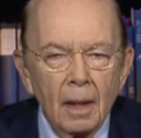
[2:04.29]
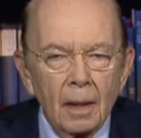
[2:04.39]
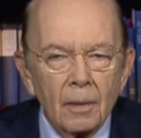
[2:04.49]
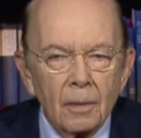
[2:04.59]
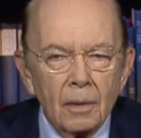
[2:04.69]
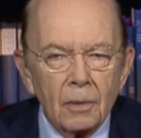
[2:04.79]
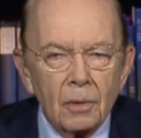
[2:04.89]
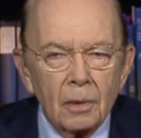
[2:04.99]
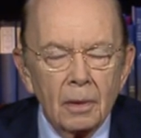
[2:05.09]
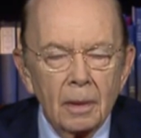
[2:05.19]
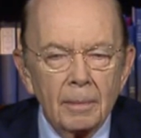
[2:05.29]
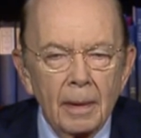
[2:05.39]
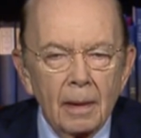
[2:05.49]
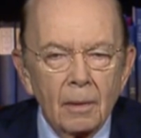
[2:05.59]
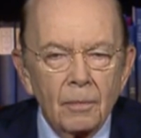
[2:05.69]
And also he
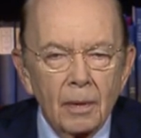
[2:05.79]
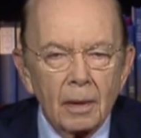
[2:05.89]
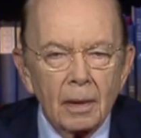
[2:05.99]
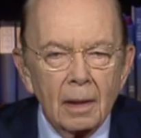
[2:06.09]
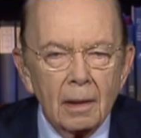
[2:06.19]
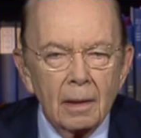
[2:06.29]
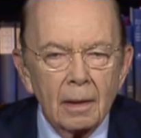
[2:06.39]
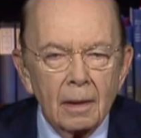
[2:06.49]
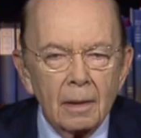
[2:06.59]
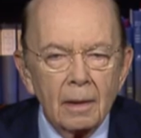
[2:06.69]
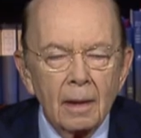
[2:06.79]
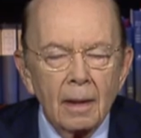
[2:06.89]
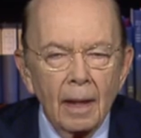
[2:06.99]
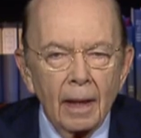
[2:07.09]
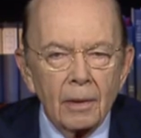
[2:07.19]
made it very clear,
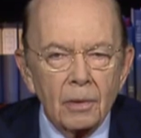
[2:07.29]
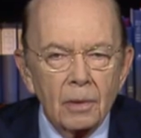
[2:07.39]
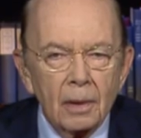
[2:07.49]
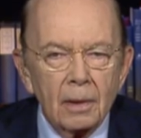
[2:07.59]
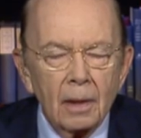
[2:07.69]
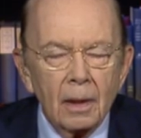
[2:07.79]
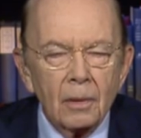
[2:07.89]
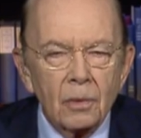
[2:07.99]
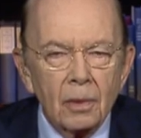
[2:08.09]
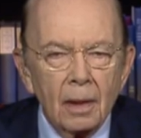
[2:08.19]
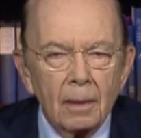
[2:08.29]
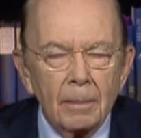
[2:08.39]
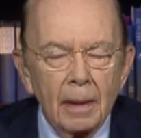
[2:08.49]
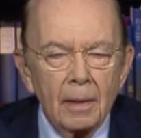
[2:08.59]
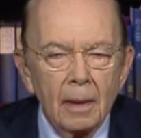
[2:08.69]
as did King
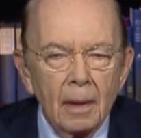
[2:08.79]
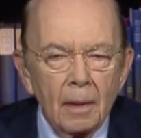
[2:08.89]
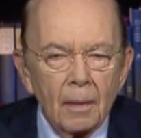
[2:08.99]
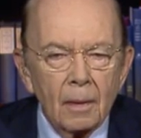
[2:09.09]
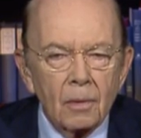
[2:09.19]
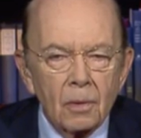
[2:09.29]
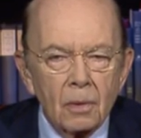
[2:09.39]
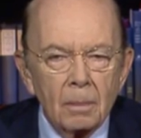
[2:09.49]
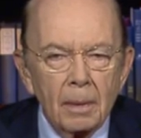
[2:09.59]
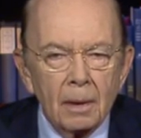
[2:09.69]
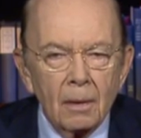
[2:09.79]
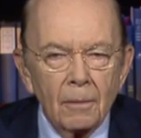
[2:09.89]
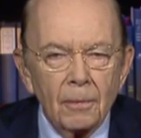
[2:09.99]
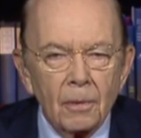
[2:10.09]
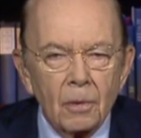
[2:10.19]
Salman, that there's a big
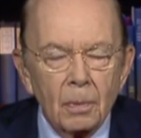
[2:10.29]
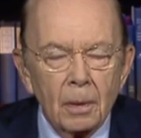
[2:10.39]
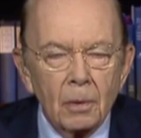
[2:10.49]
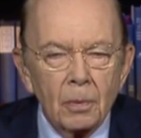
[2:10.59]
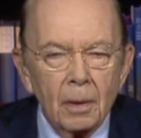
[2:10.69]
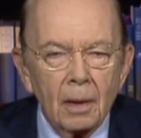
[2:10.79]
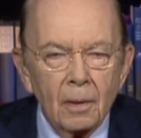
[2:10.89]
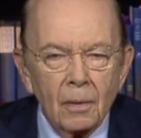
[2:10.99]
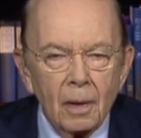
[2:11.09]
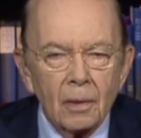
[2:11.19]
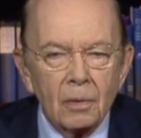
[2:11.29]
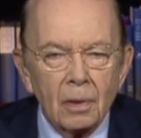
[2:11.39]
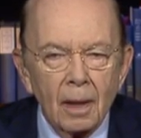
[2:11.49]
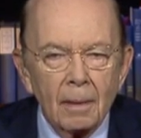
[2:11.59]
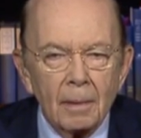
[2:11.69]
difference between the
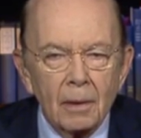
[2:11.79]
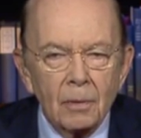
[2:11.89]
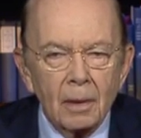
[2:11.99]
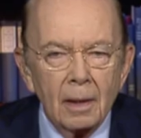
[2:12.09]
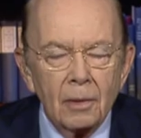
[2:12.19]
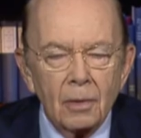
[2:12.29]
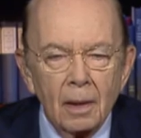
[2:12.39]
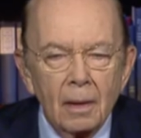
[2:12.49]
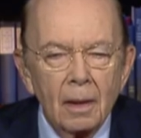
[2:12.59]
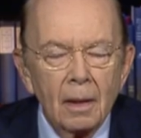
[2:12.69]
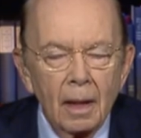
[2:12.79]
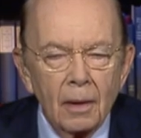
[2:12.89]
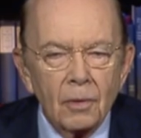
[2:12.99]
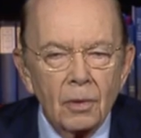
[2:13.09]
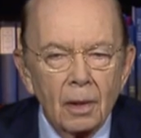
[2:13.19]
Islamic religion
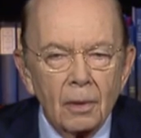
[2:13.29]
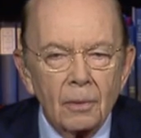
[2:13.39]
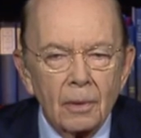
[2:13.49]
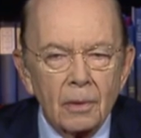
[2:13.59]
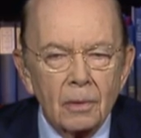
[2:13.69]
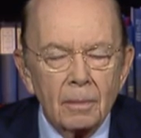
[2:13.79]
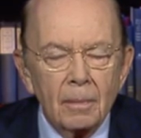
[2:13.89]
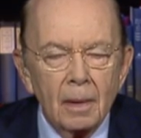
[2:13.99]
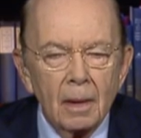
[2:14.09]
and terrorism.